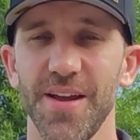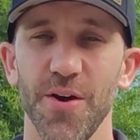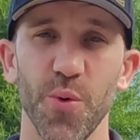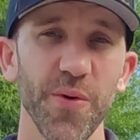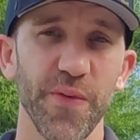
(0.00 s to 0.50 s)

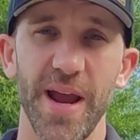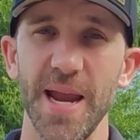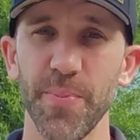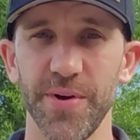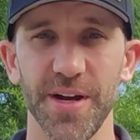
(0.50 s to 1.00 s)
or for
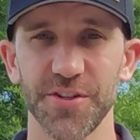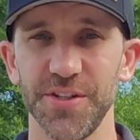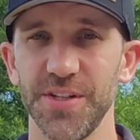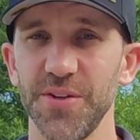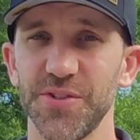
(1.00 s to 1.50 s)
hay
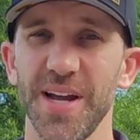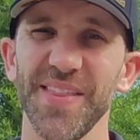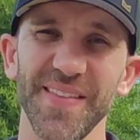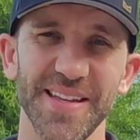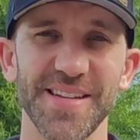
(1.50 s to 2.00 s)
production too. So I
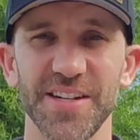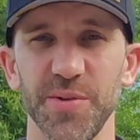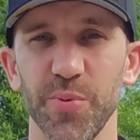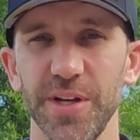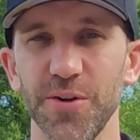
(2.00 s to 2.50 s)
think that's
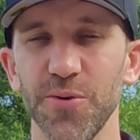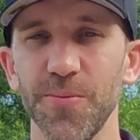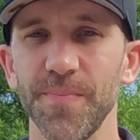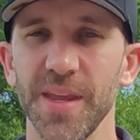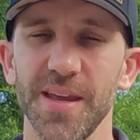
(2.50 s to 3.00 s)
actually pretty
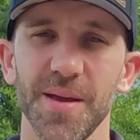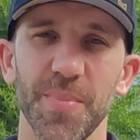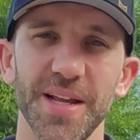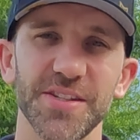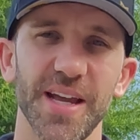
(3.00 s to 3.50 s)
cool.
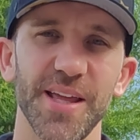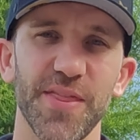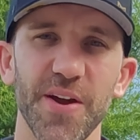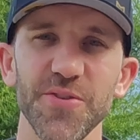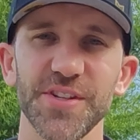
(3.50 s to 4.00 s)
But it's a
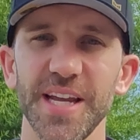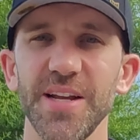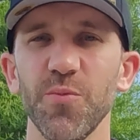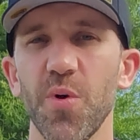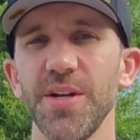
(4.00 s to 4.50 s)

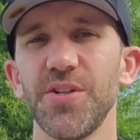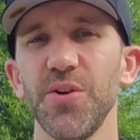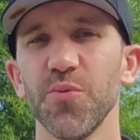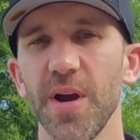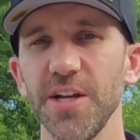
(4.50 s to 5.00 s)

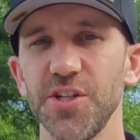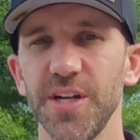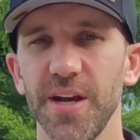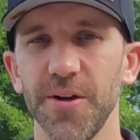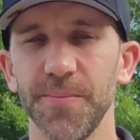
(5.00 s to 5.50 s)
13:1:2 ratio,